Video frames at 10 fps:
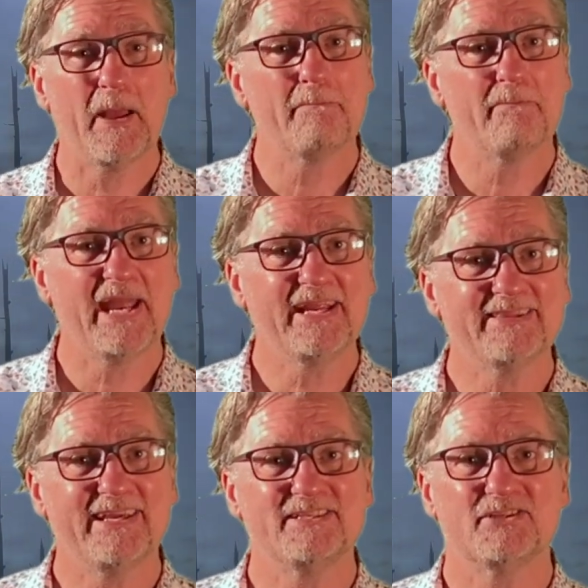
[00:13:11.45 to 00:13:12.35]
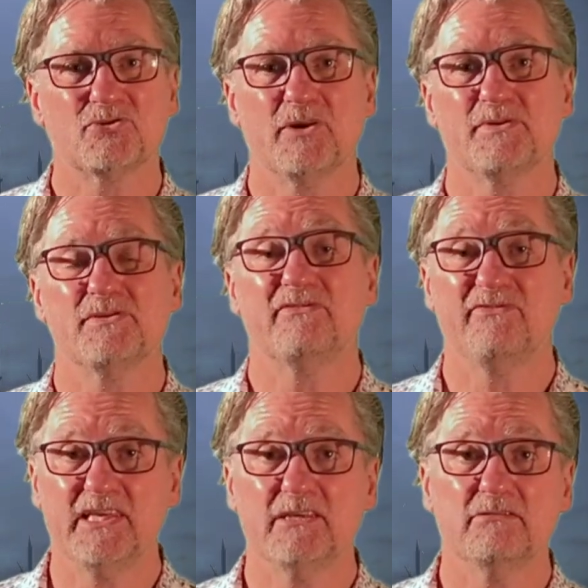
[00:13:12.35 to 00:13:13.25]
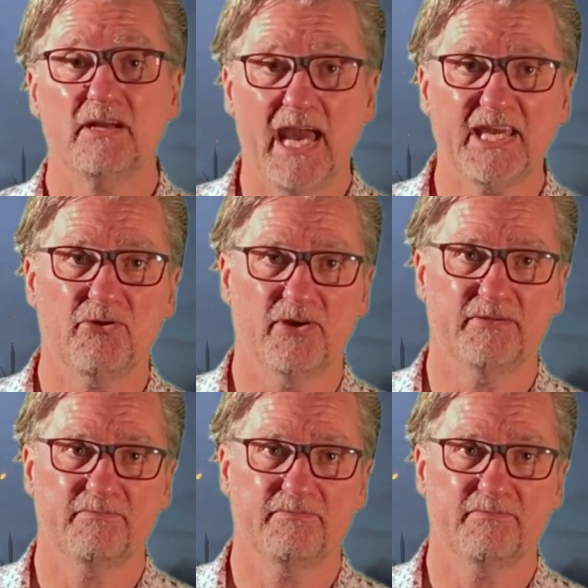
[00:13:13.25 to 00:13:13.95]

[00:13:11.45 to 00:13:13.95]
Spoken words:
make these descriptions feel accurate.